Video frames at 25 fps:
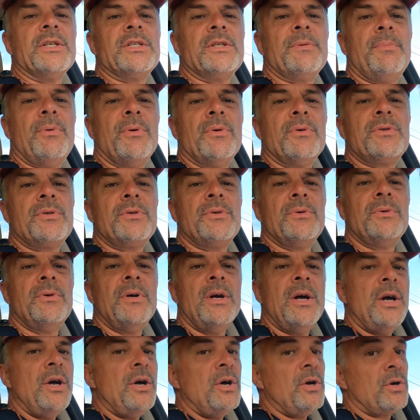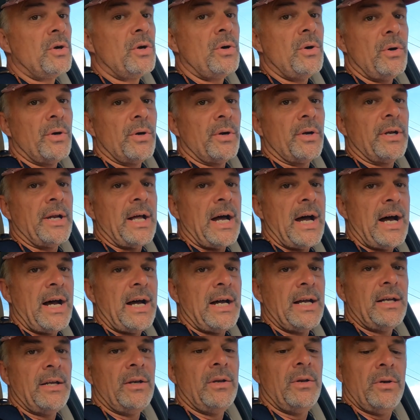as supposed to. Going on
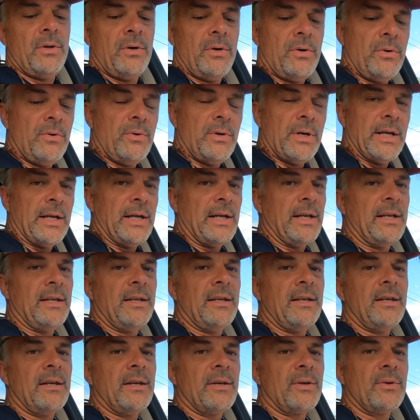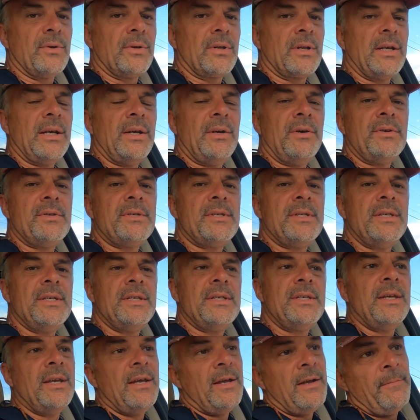high, low and uh, good
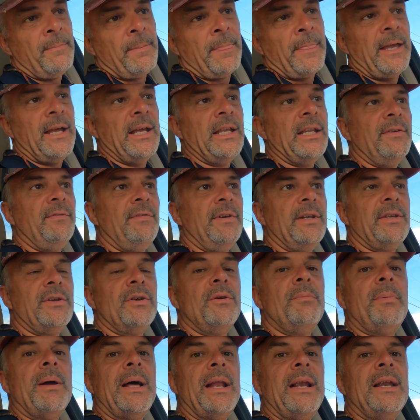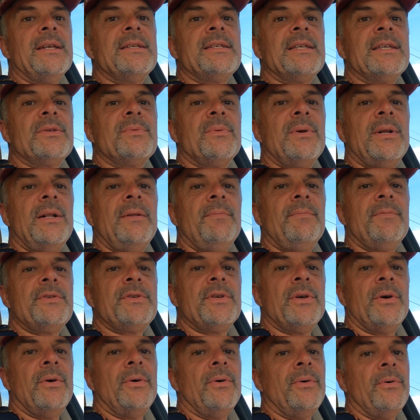clearances. Individual balance as well.
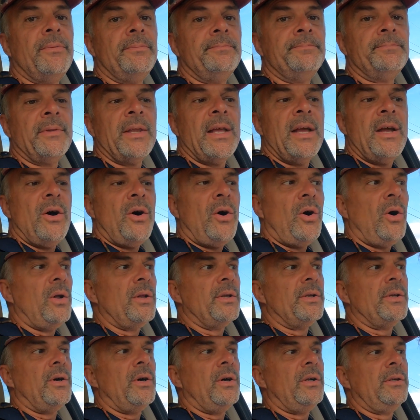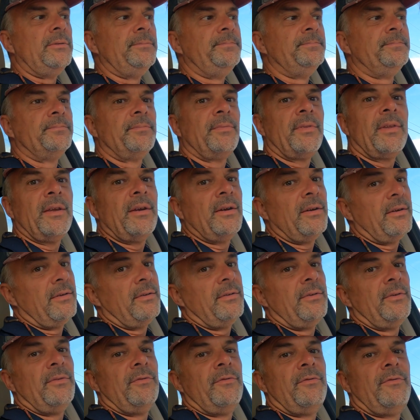So all in all,
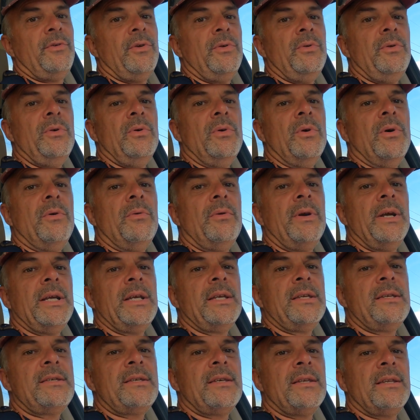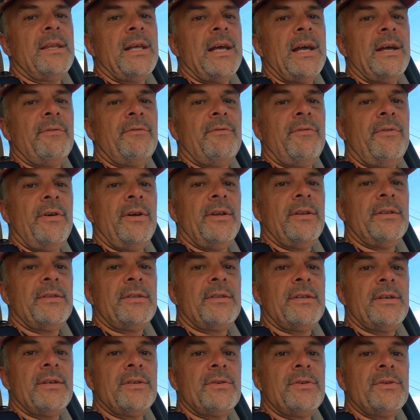few new o-rings in that
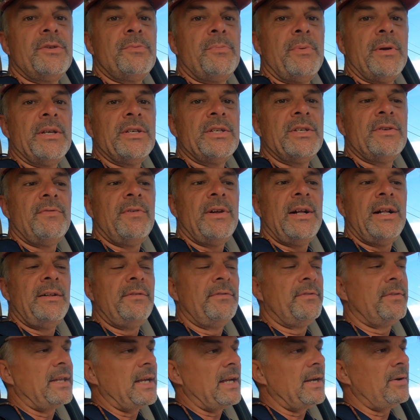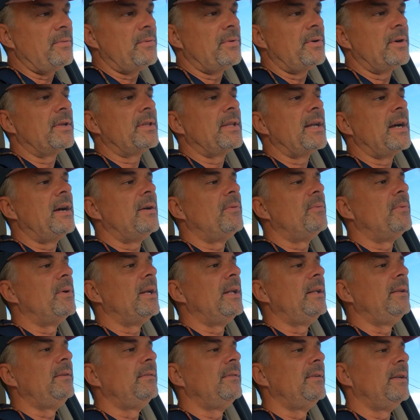front uh, suspension valve that worked out
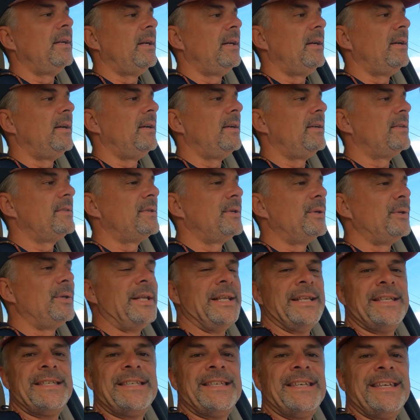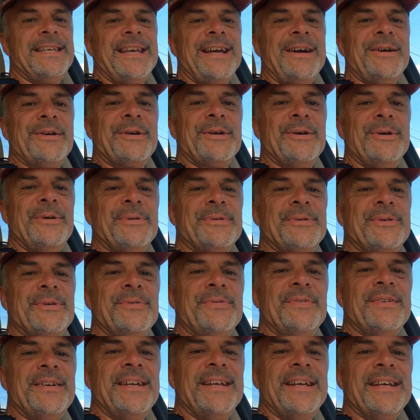well uh, so let's see how it goes
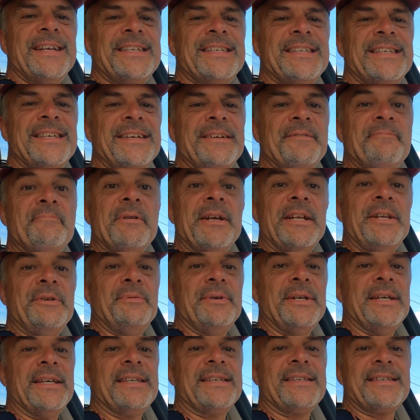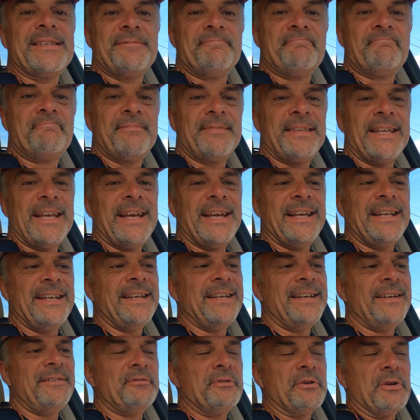over the next uh, many weeks
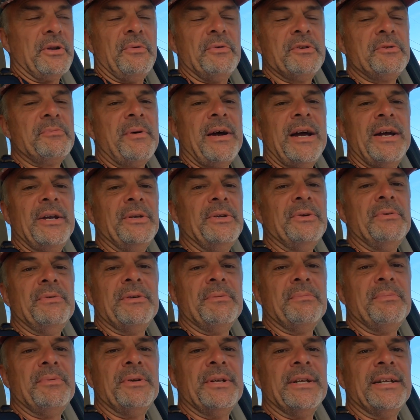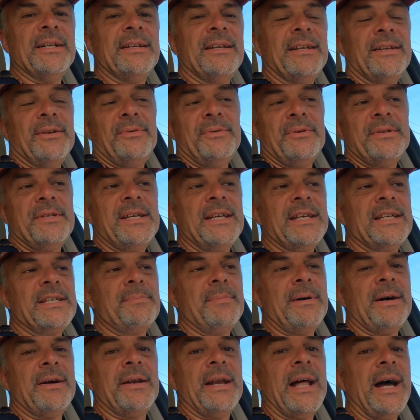and uh, can always buy a new one put in. It only takes
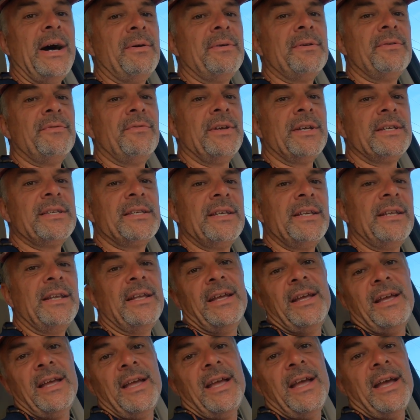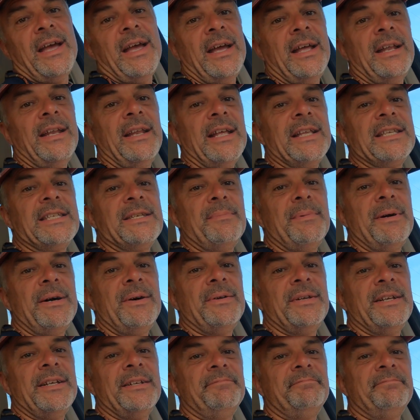about an hour to fix it, and that's
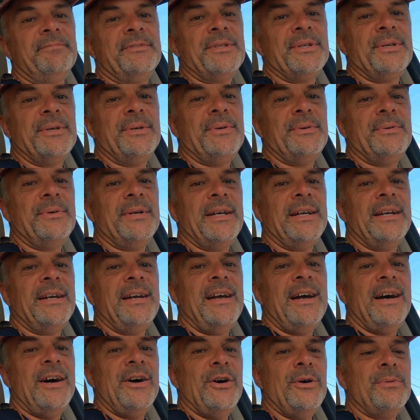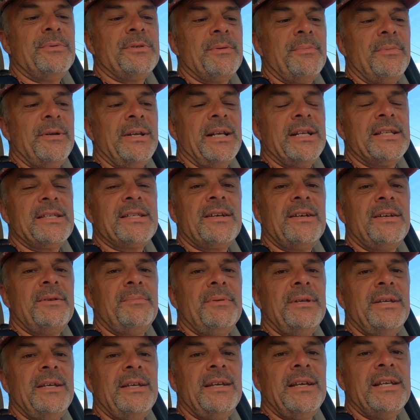about it. So uh, I hope somebody else is going
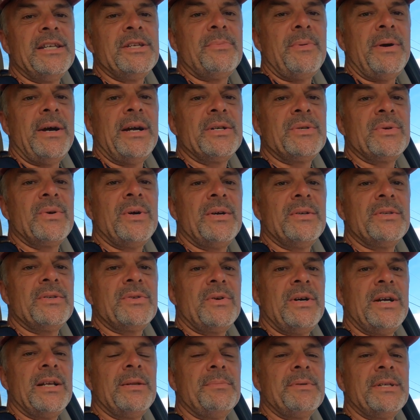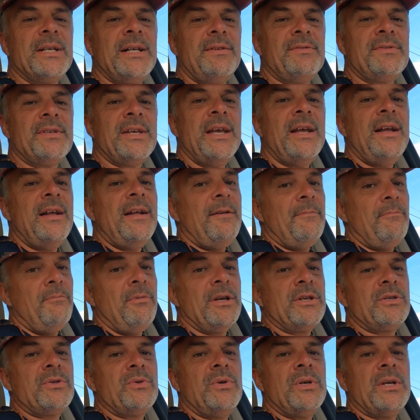to be inspired to go out and try it themselves.
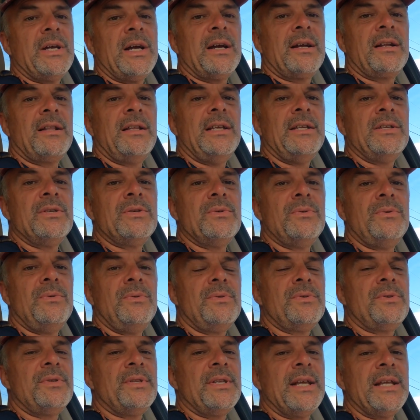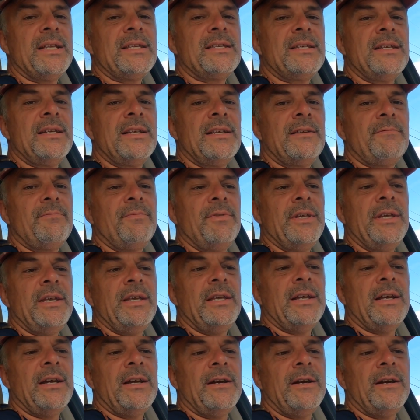Make sure you got clean tools, and that's it. The